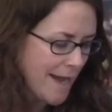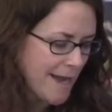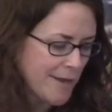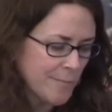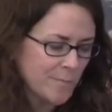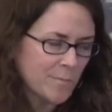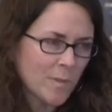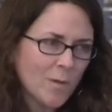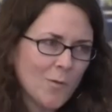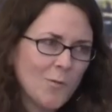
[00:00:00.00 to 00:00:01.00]
Um,
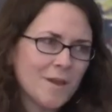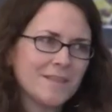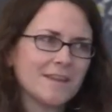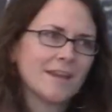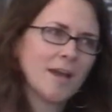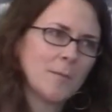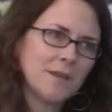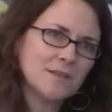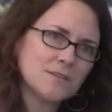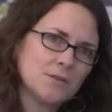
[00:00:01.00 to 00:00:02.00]
one thing
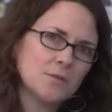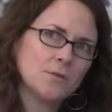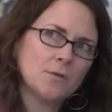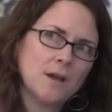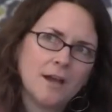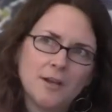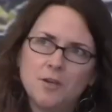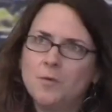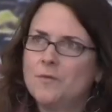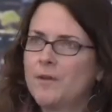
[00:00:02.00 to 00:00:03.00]
coming into a
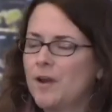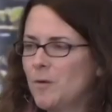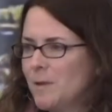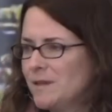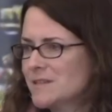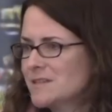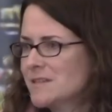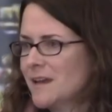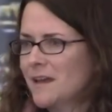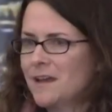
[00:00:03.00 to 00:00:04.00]
new
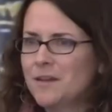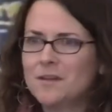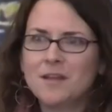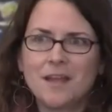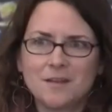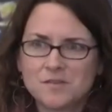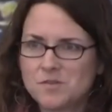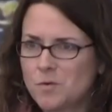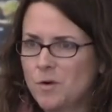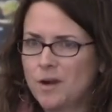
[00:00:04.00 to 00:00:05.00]
environment uh, and a
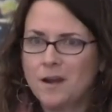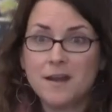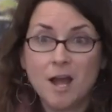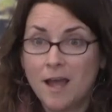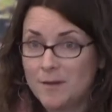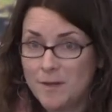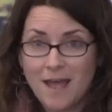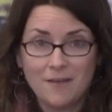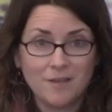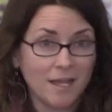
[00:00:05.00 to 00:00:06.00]
store, not
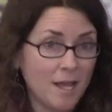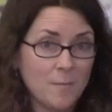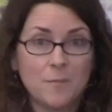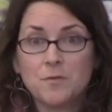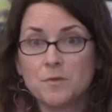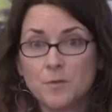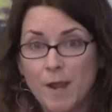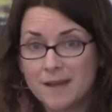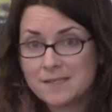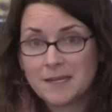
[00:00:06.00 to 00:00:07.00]
having come up through the
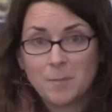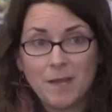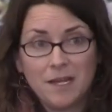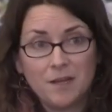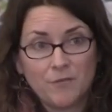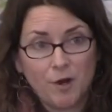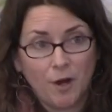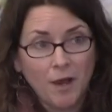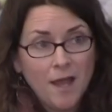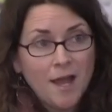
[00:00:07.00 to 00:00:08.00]
ranks like many of
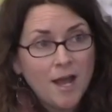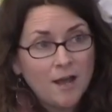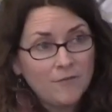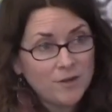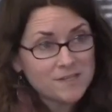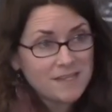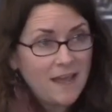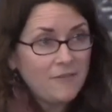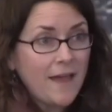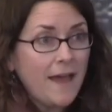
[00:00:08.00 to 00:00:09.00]
our of our
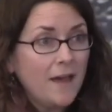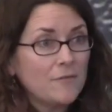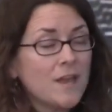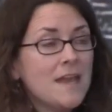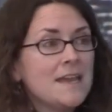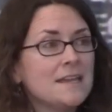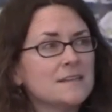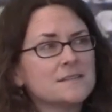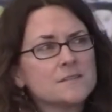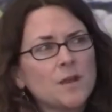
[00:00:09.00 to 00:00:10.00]
staff have,
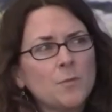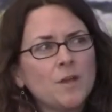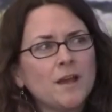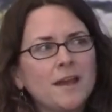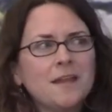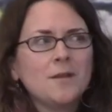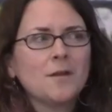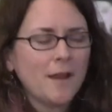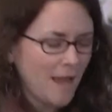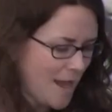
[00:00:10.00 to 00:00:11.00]
is we got hit.
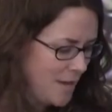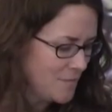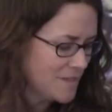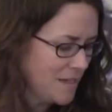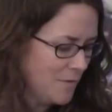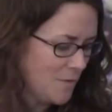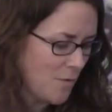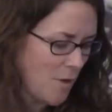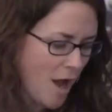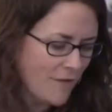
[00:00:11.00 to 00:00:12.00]
I, I was hit
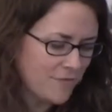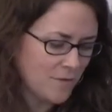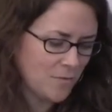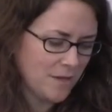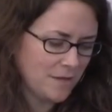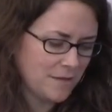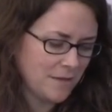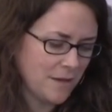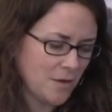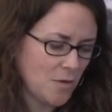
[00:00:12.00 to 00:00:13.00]
often with
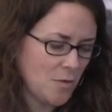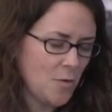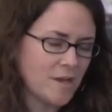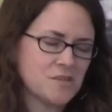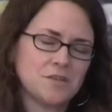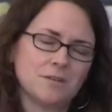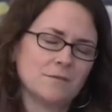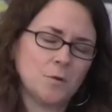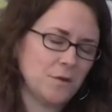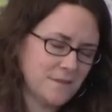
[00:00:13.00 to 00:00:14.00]
the
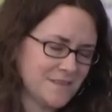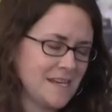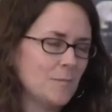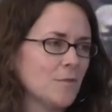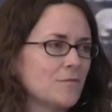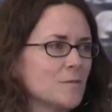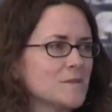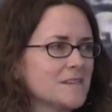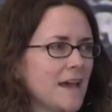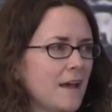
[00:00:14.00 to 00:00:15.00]
question or the statement from
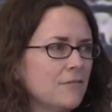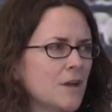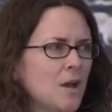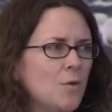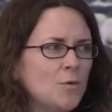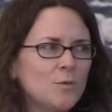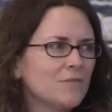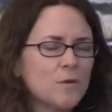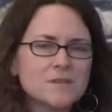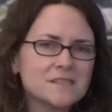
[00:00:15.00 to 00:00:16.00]
staff. Well,
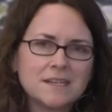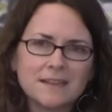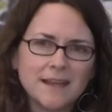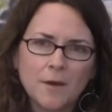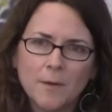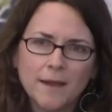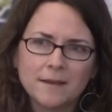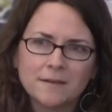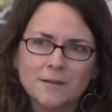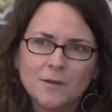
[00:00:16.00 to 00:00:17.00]
we've always done it that
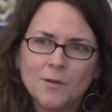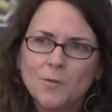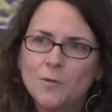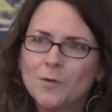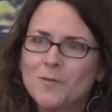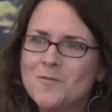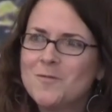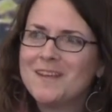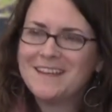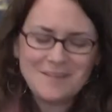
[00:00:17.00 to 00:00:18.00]
way. Well,
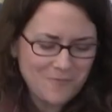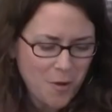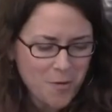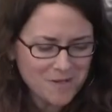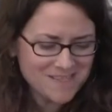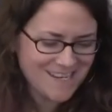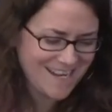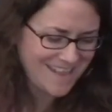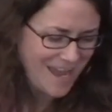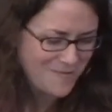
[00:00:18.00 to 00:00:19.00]
we've always done
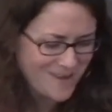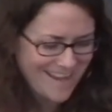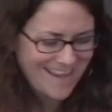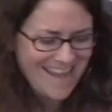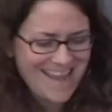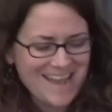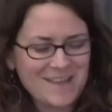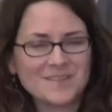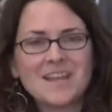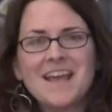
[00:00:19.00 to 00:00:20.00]
it that way,
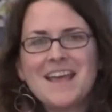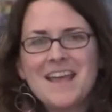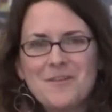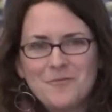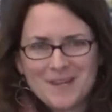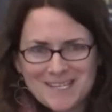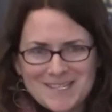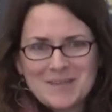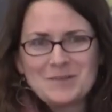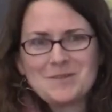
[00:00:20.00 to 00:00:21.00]
and if we
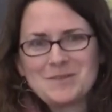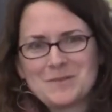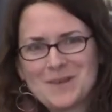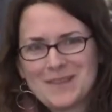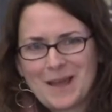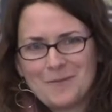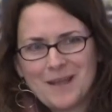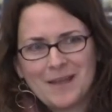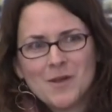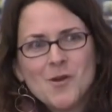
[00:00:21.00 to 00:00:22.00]
continue to do it that
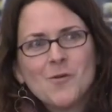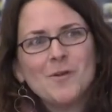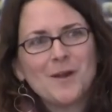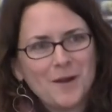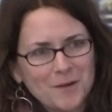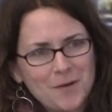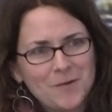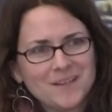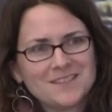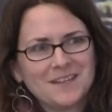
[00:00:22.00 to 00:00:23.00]
way, we aren't
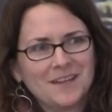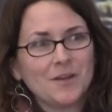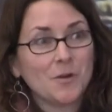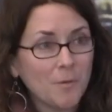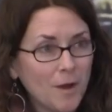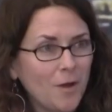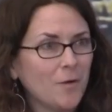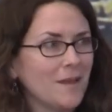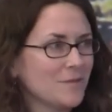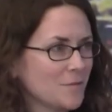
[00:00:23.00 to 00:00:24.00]
going to
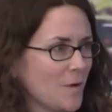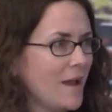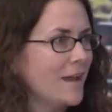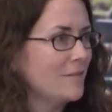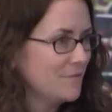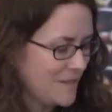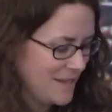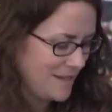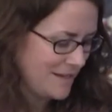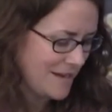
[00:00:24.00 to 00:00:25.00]
grow and thrive
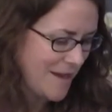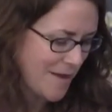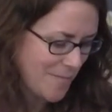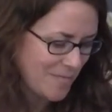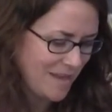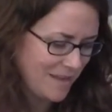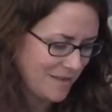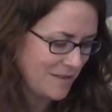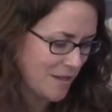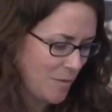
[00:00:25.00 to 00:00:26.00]
in um,
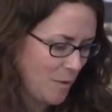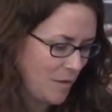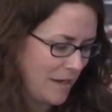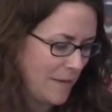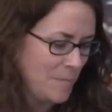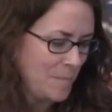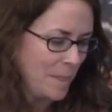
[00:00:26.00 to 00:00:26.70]
in the community.